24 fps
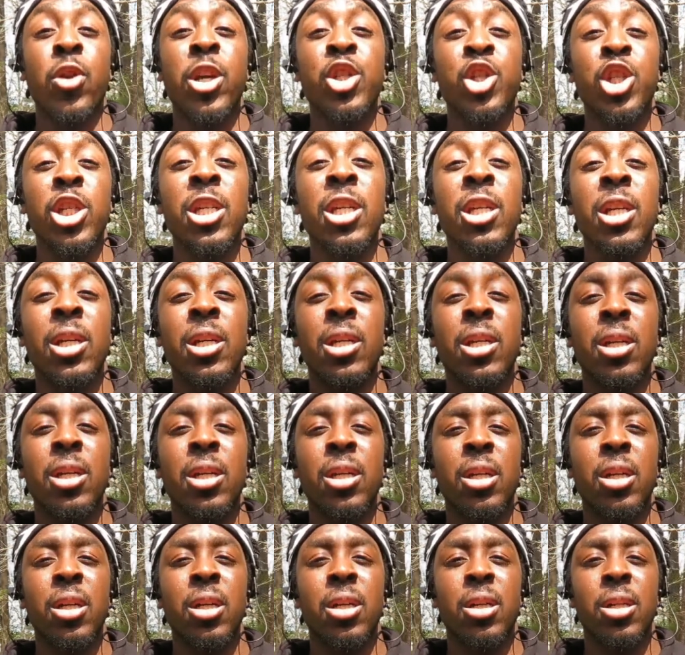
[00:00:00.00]
Reggie.
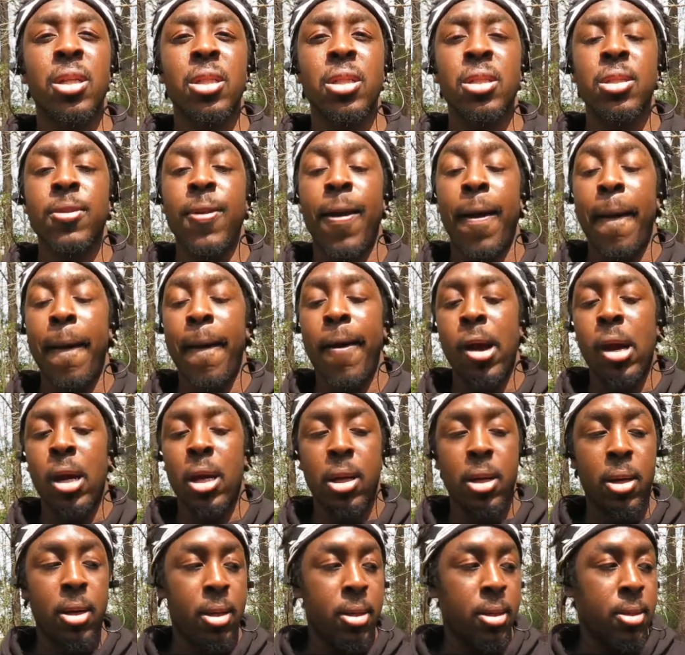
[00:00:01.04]
Yeah, whatever,
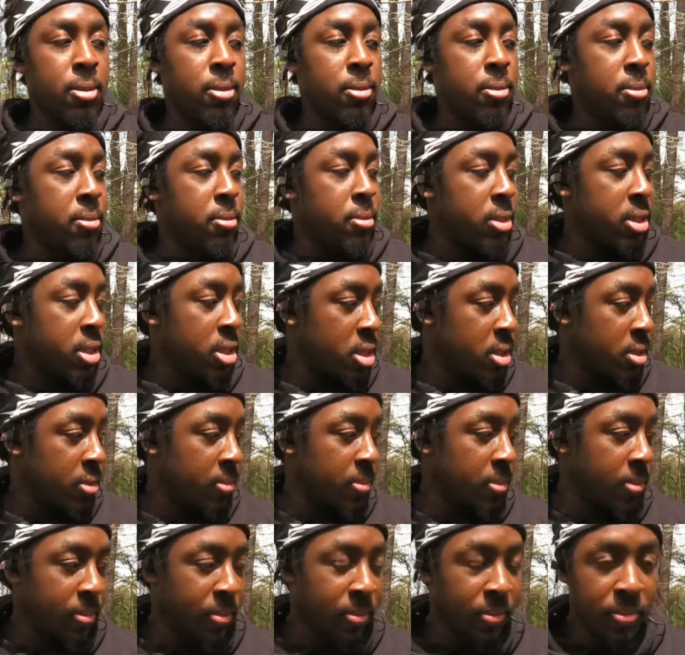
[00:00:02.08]
reprobate. So,
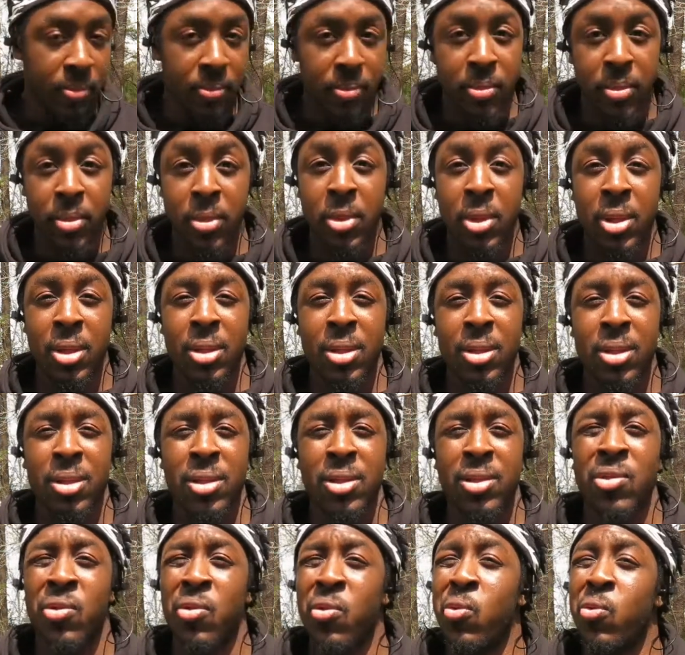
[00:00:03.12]
how are you making
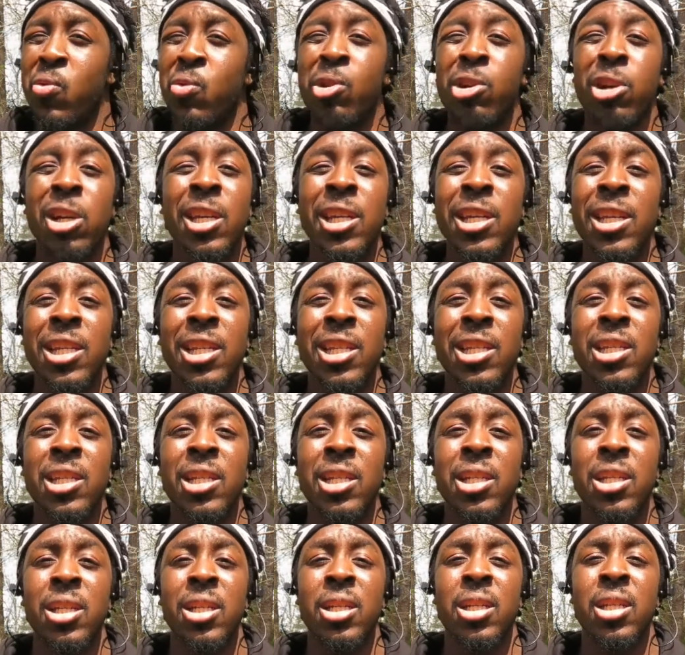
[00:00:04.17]
disciples? What?
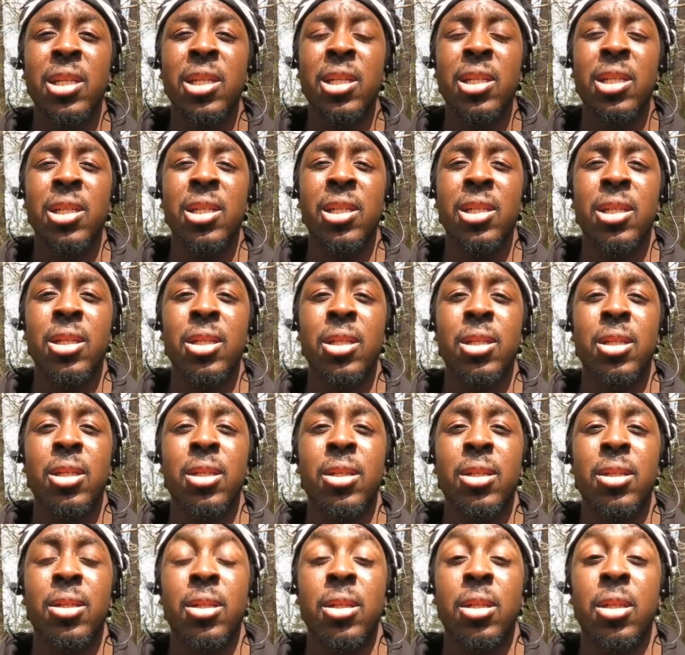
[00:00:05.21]
The
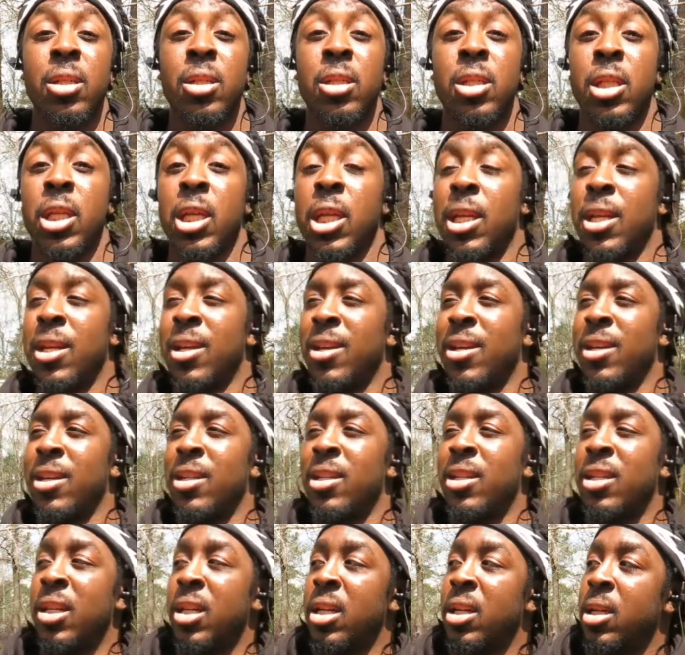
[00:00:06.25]
Great
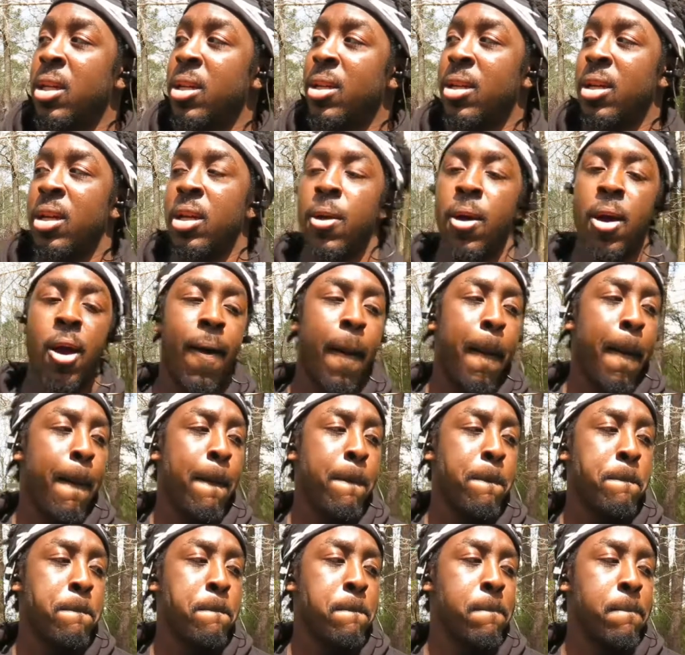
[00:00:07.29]
Commission, Leonardo,
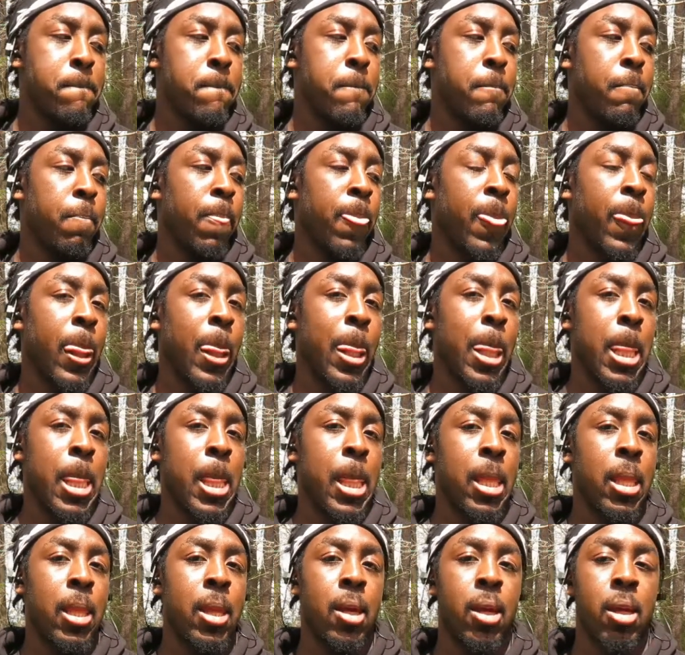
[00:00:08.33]
the Blue Ninja
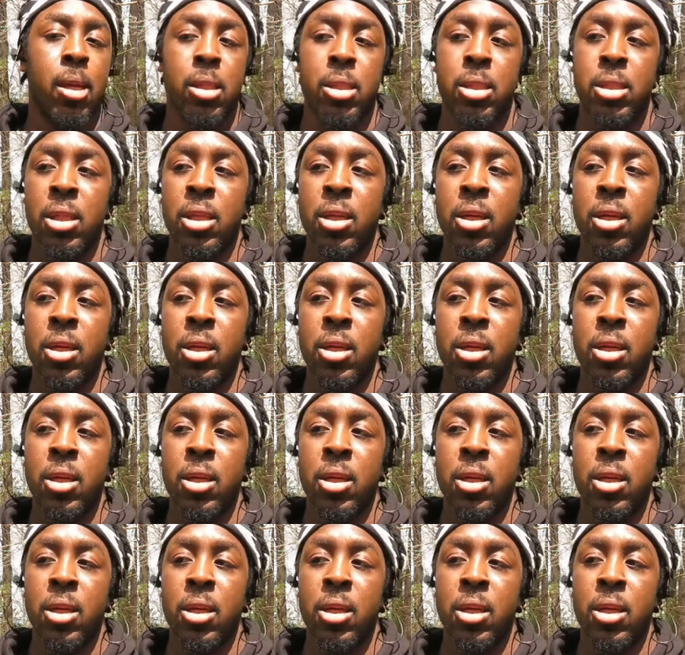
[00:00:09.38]
Turtle.